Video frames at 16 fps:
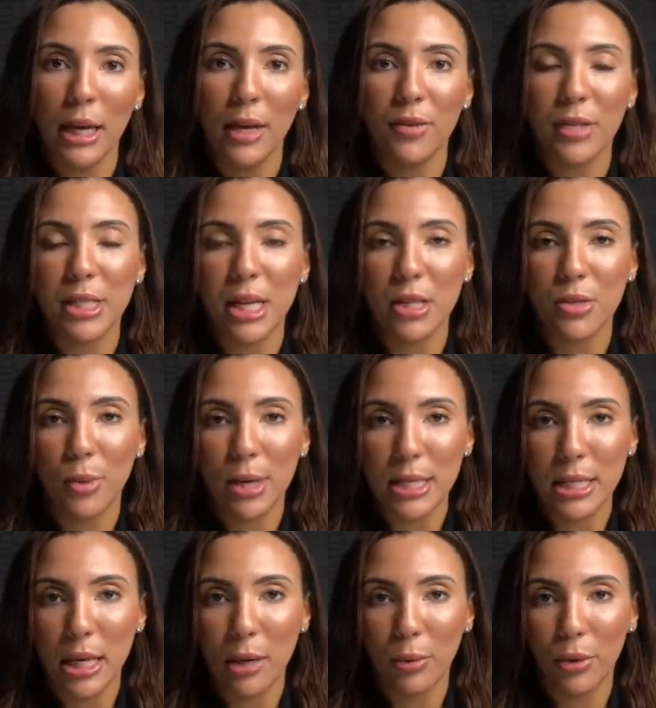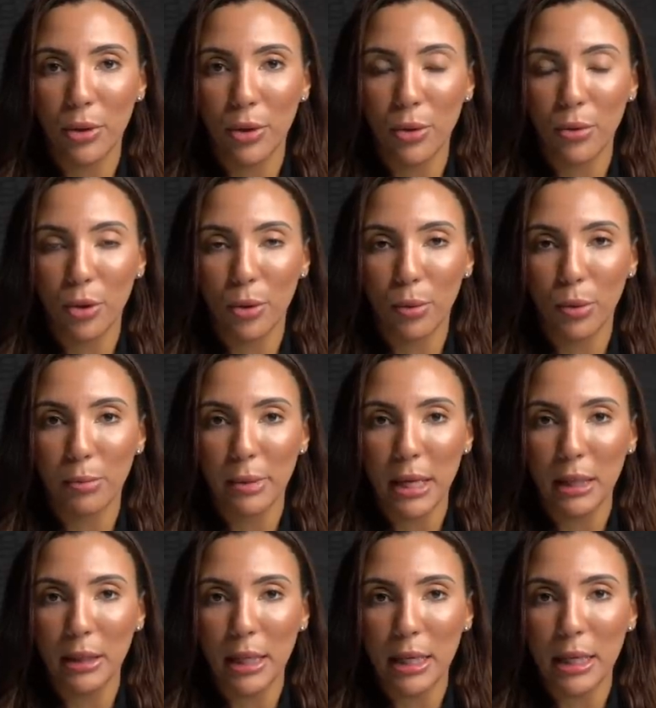If it does resonate with you, there will
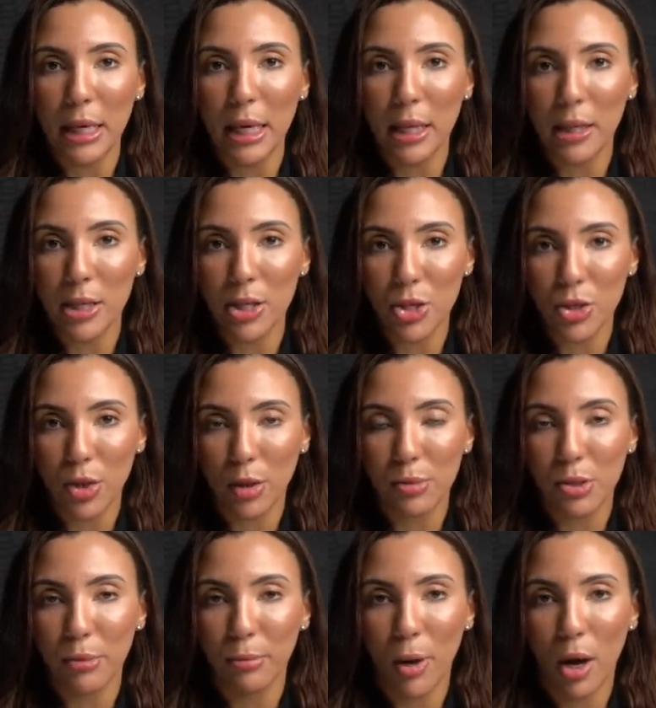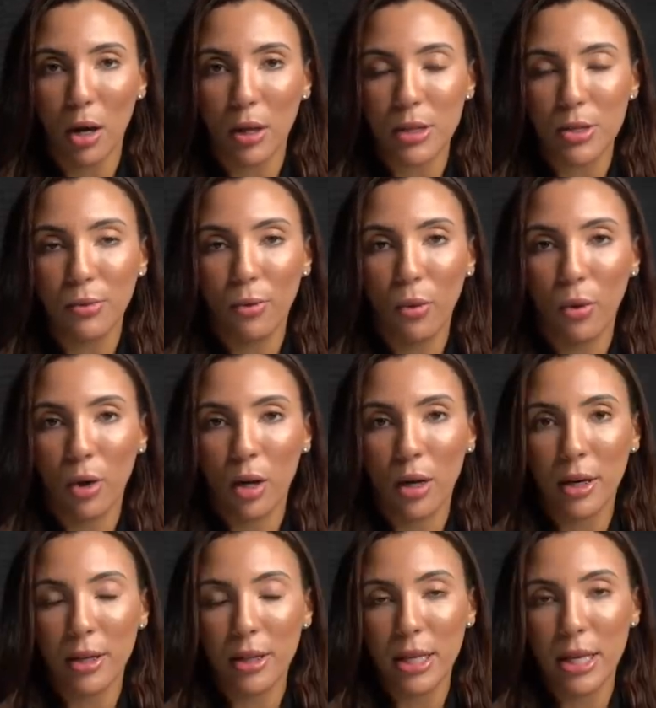be a link in the description box
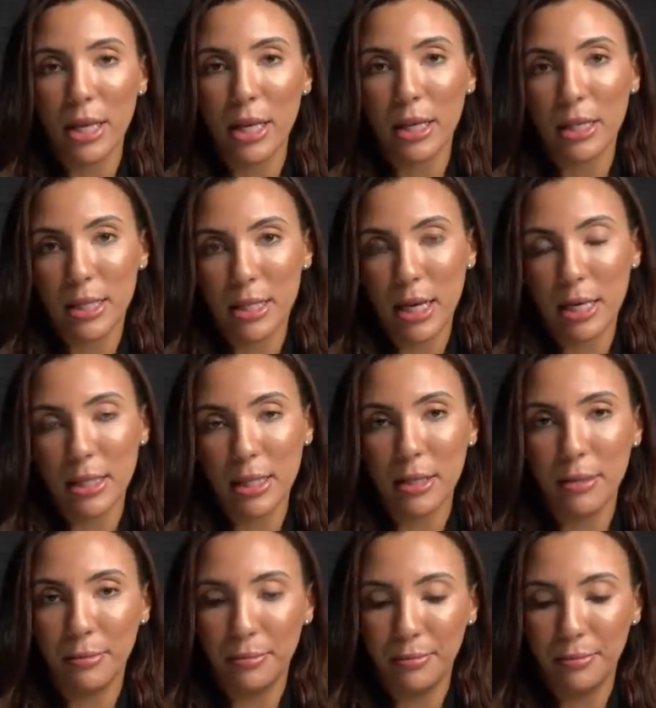for the extended.